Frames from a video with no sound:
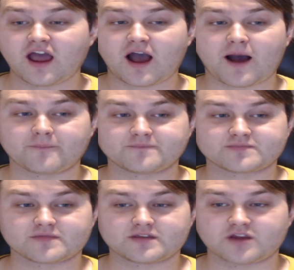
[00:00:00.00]

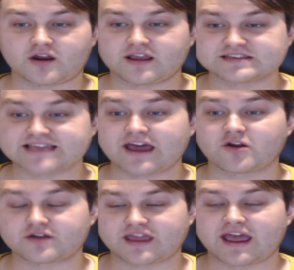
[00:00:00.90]
Is that
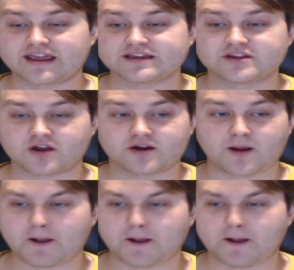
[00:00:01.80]
okay,